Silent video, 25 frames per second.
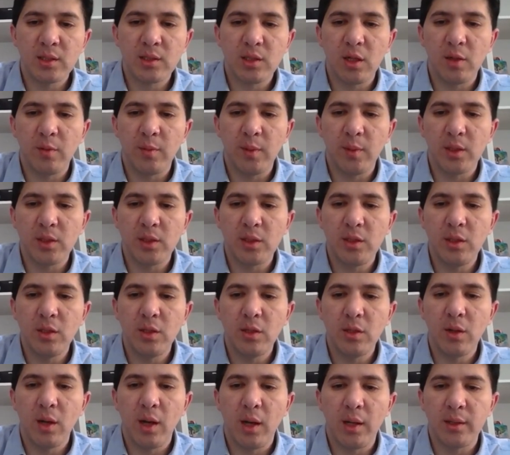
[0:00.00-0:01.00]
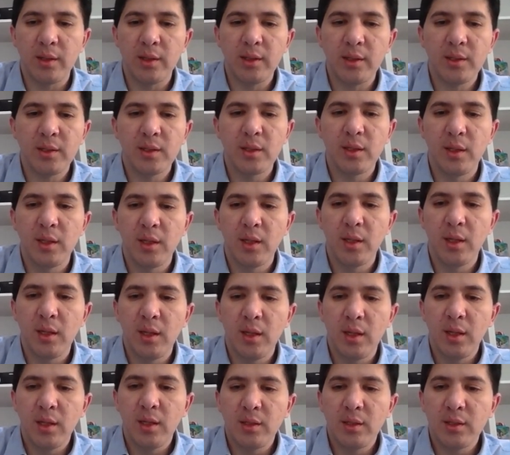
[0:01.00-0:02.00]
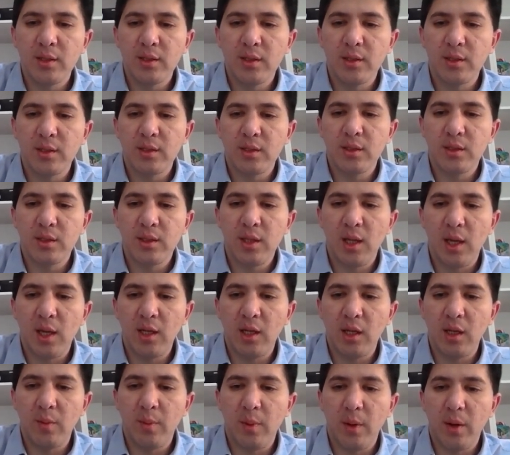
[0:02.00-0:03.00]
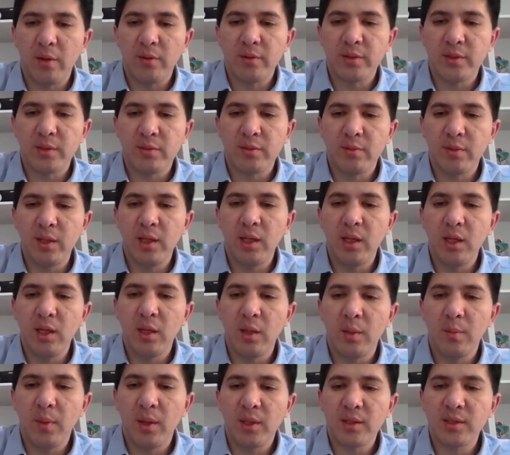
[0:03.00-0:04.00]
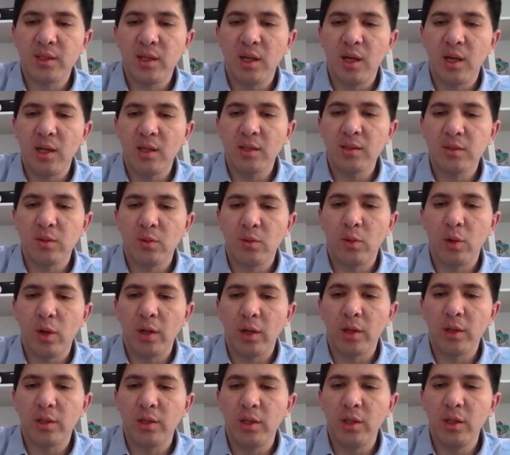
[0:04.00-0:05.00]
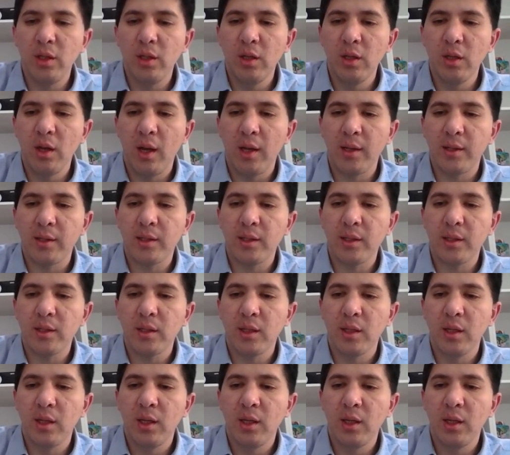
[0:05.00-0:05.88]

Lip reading: going to be 200, 10 in the power of 3 pascals, or 200